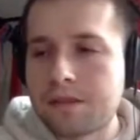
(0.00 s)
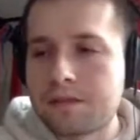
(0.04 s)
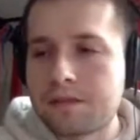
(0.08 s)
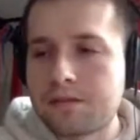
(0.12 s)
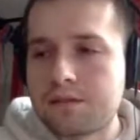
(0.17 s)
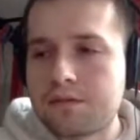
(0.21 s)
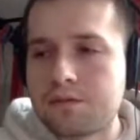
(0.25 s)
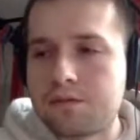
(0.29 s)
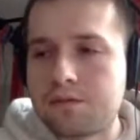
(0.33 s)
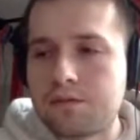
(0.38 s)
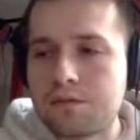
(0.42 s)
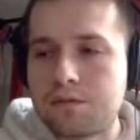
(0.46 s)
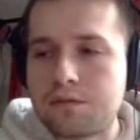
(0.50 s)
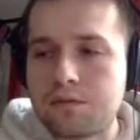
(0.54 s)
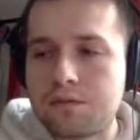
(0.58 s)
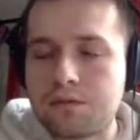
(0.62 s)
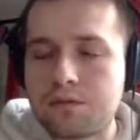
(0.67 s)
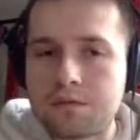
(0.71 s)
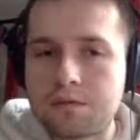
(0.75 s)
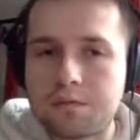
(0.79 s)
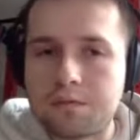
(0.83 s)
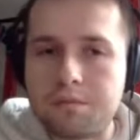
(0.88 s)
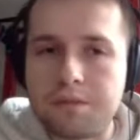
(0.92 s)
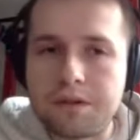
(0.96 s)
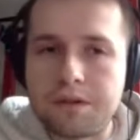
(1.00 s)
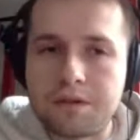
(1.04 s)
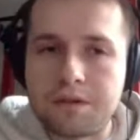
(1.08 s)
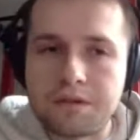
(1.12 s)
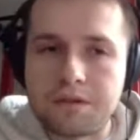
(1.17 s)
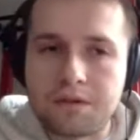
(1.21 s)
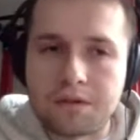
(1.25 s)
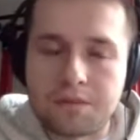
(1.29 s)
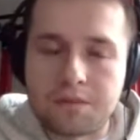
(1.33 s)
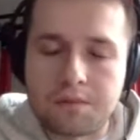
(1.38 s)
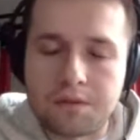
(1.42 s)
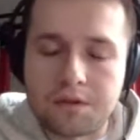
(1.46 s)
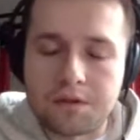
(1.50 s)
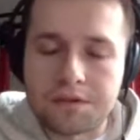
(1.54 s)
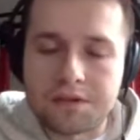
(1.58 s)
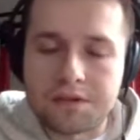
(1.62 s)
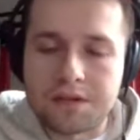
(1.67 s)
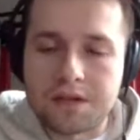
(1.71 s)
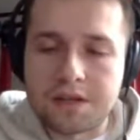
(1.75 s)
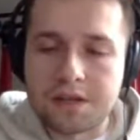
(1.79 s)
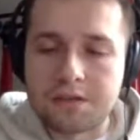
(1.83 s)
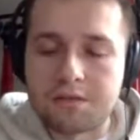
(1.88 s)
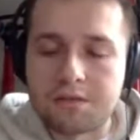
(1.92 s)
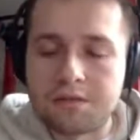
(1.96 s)
to build your
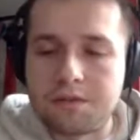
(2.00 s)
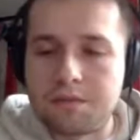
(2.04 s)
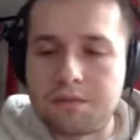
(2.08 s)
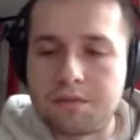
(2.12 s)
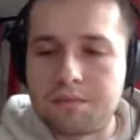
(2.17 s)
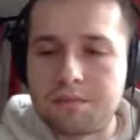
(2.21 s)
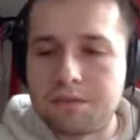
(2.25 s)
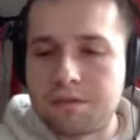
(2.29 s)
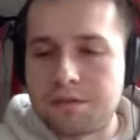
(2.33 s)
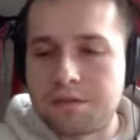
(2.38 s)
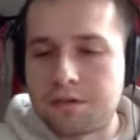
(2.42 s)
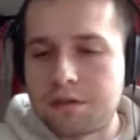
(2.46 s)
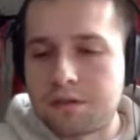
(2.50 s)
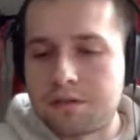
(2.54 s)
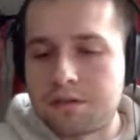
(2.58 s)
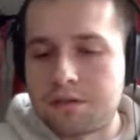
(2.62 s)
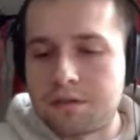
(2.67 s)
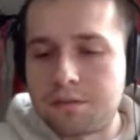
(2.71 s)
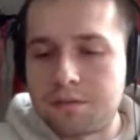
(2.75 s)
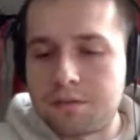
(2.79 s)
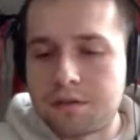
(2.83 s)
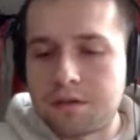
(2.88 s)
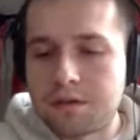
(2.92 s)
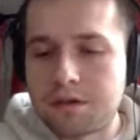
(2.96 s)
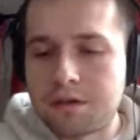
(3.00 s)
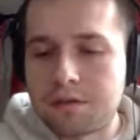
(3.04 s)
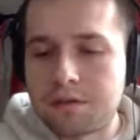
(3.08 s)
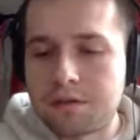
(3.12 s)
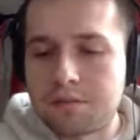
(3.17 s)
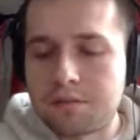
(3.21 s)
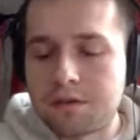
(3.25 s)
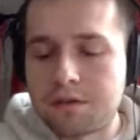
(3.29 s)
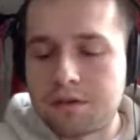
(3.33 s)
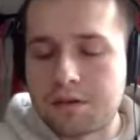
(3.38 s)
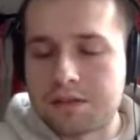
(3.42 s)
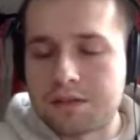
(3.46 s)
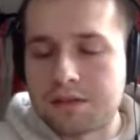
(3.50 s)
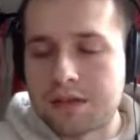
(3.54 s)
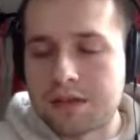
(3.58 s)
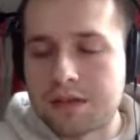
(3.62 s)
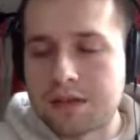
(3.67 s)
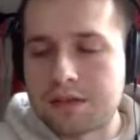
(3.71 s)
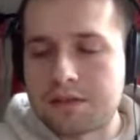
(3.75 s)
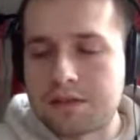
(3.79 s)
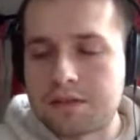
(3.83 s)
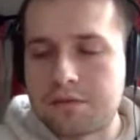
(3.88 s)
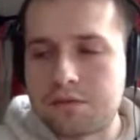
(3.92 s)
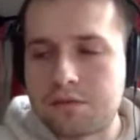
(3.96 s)
project, to deploy your, deploy your
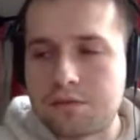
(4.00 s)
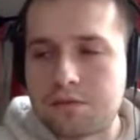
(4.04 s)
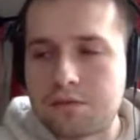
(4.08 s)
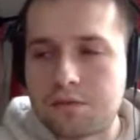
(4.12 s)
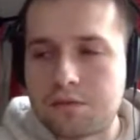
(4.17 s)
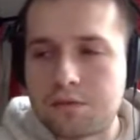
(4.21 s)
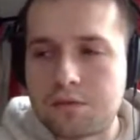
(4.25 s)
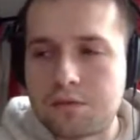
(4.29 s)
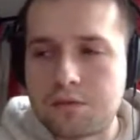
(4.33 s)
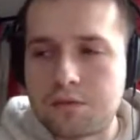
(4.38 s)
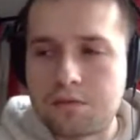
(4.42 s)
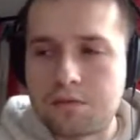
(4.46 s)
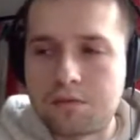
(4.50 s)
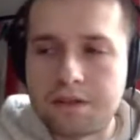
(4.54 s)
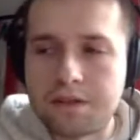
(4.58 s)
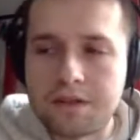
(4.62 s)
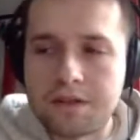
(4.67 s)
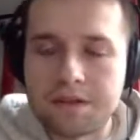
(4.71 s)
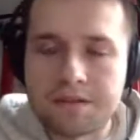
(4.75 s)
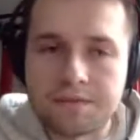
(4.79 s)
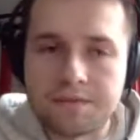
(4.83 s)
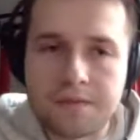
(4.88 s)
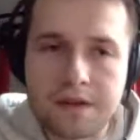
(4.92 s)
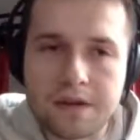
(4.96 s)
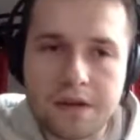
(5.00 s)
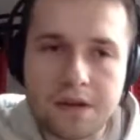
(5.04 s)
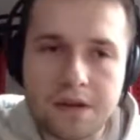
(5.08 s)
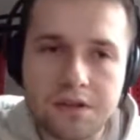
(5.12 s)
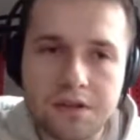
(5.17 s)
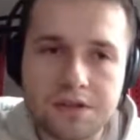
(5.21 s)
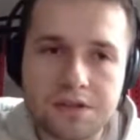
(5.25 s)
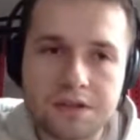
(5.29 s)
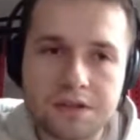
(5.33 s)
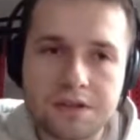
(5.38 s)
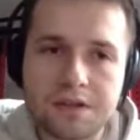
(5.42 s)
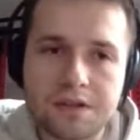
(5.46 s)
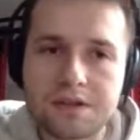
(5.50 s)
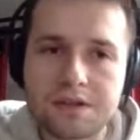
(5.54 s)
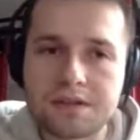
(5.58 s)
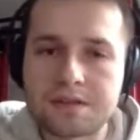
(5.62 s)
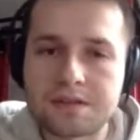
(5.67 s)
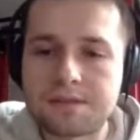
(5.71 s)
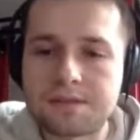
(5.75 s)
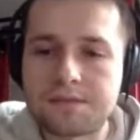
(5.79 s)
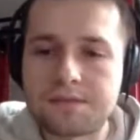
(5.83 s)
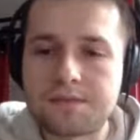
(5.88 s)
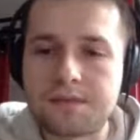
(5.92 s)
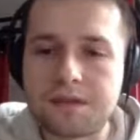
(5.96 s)
project, to release
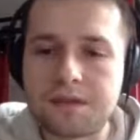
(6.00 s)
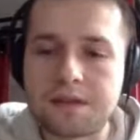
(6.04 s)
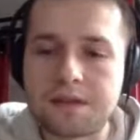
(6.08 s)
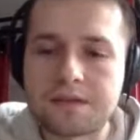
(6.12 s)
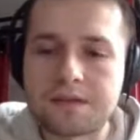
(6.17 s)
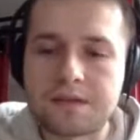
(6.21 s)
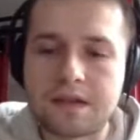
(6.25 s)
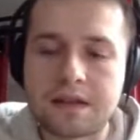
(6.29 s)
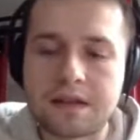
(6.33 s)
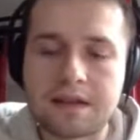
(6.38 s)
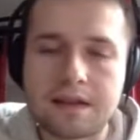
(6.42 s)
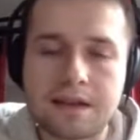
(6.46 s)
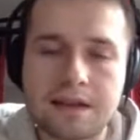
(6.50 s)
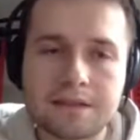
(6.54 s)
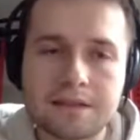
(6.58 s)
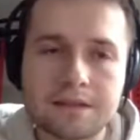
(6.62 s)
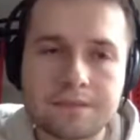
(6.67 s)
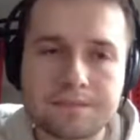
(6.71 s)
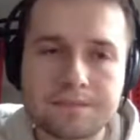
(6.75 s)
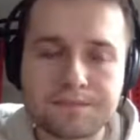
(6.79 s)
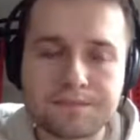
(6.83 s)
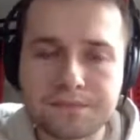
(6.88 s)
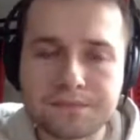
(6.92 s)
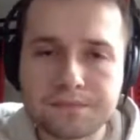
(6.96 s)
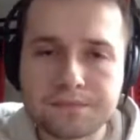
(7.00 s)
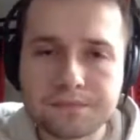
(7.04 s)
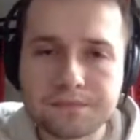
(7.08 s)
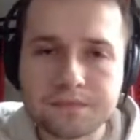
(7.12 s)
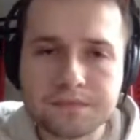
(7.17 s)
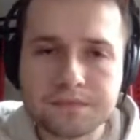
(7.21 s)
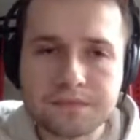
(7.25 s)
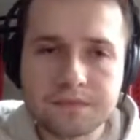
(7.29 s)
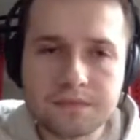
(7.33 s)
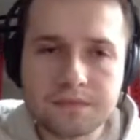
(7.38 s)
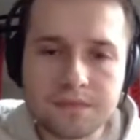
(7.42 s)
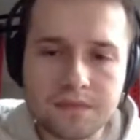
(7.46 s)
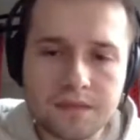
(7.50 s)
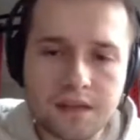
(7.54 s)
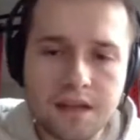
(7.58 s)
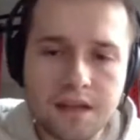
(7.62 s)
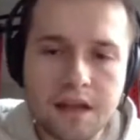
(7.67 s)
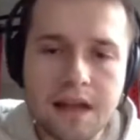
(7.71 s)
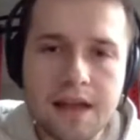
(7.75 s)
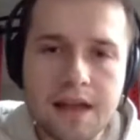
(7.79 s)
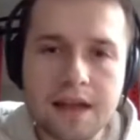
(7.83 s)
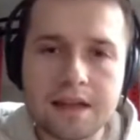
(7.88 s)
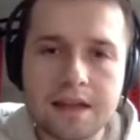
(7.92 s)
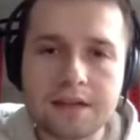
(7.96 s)
versions, things like that.
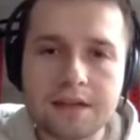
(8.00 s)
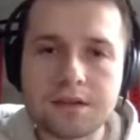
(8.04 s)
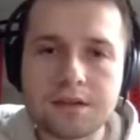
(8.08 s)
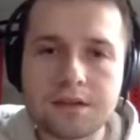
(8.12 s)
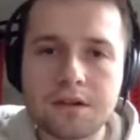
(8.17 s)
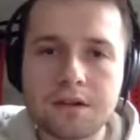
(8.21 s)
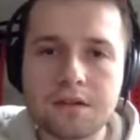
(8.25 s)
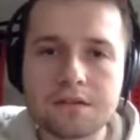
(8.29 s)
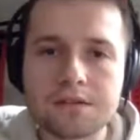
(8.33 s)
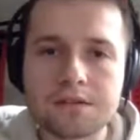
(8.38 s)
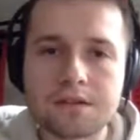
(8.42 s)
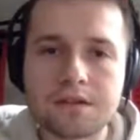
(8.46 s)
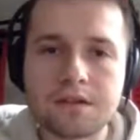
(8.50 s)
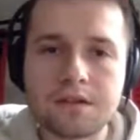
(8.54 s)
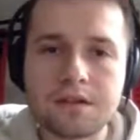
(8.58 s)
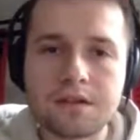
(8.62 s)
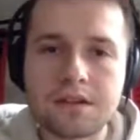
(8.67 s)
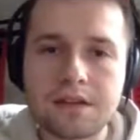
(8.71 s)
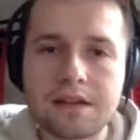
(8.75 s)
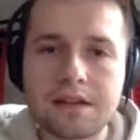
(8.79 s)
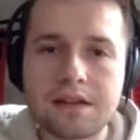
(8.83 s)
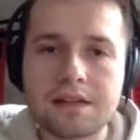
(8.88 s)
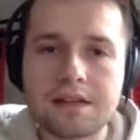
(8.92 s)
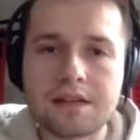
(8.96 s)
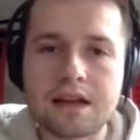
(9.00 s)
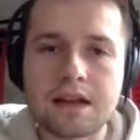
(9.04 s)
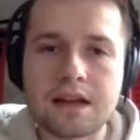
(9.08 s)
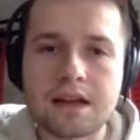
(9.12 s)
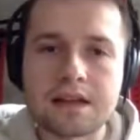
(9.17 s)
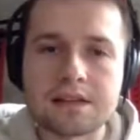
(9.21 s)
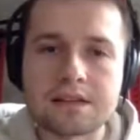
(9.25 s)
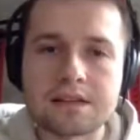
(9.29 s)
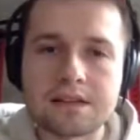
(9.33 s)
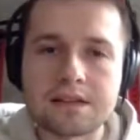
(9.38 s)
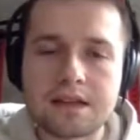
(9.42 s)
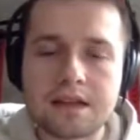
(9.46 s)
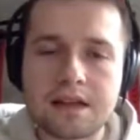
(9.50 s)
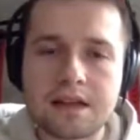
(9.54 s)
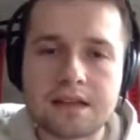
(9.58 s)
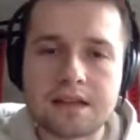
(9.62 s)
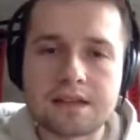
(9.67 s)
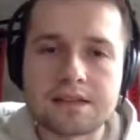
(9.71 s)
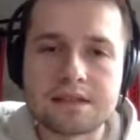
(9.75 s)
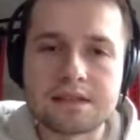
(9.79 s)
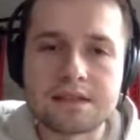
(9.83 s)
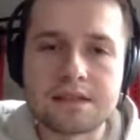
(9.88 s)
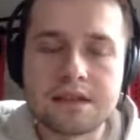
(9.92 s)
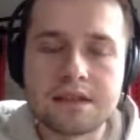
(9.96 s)
And also, it acts
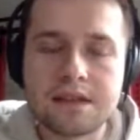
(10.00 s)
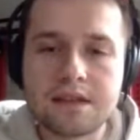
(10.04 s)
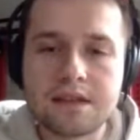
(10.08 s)
as